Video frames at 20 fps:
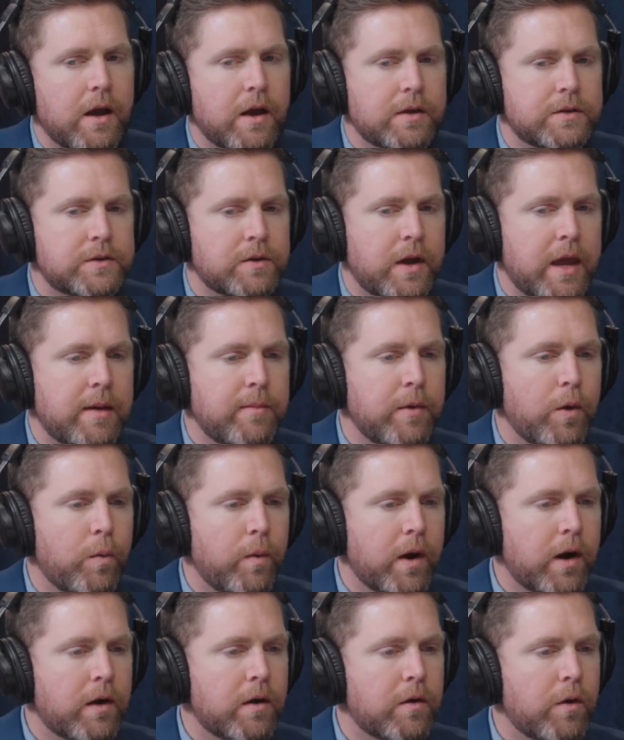So, Aimee,
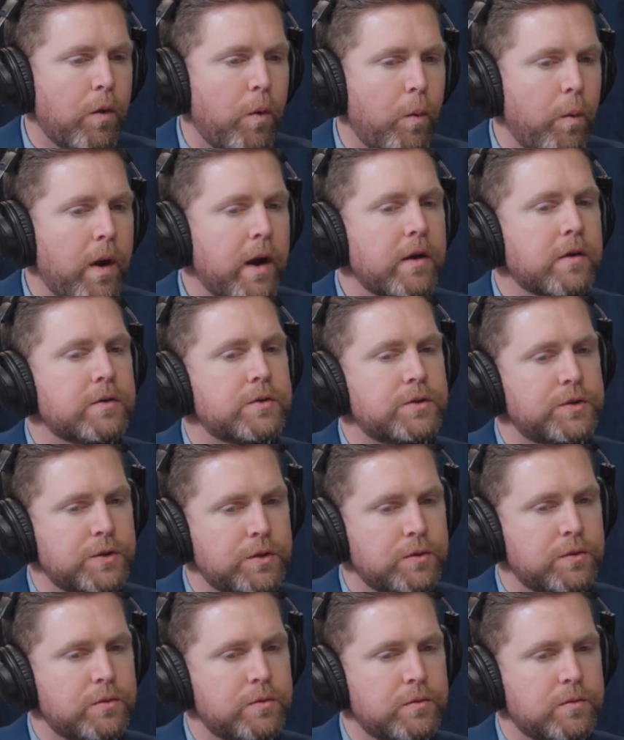where
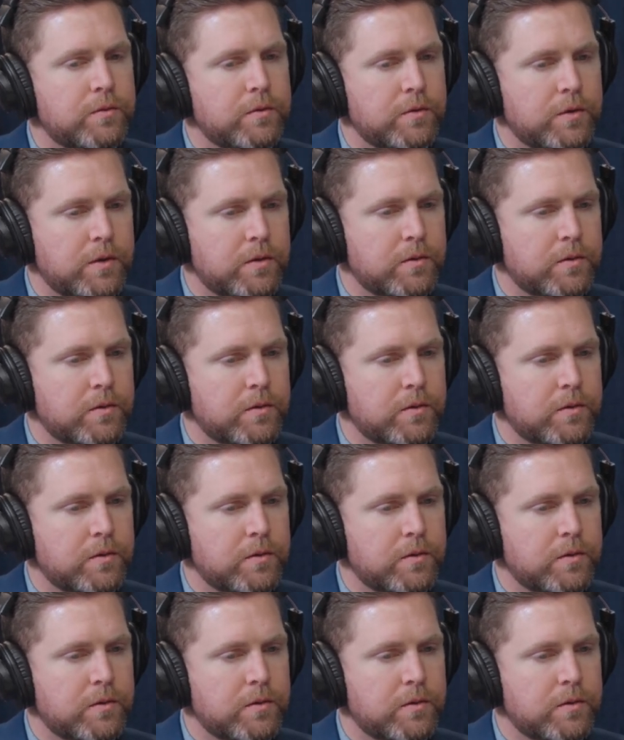do